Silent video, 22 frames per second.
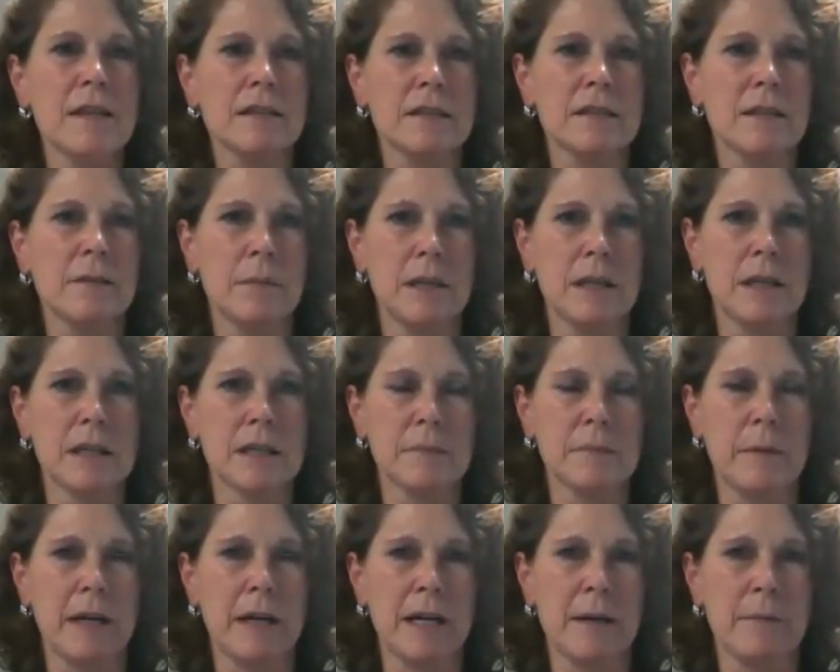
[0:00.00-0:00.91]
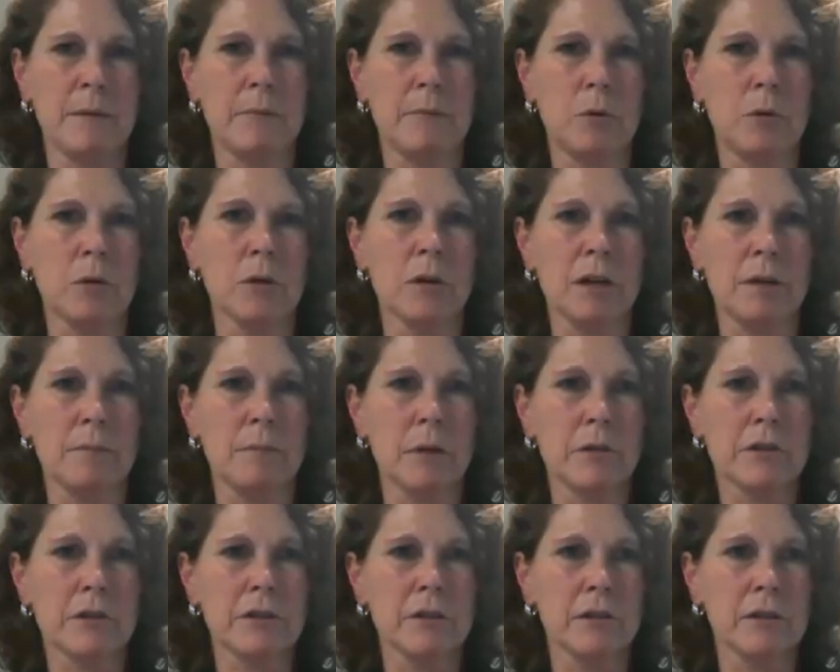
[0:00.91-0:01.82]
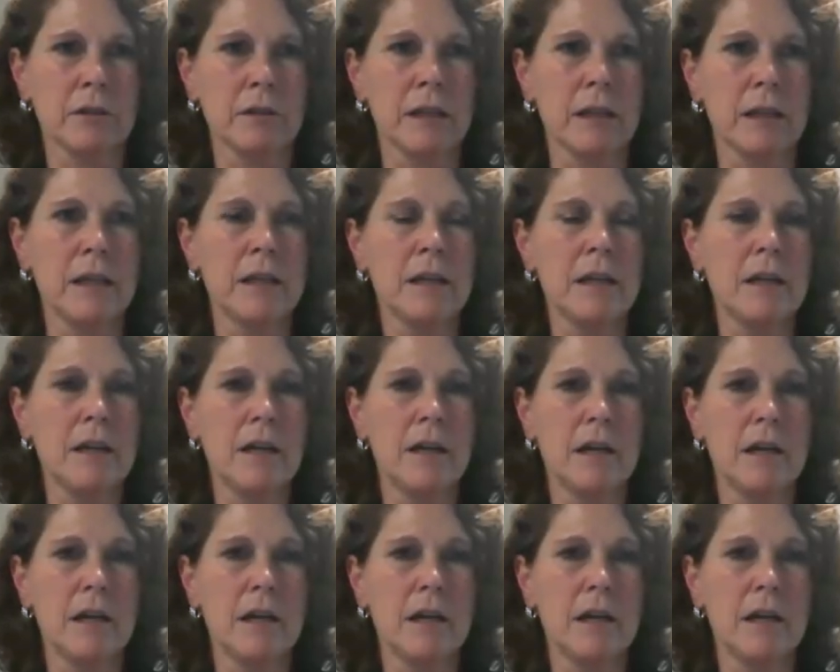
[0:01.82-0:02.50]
that somebody is becoming more emotionally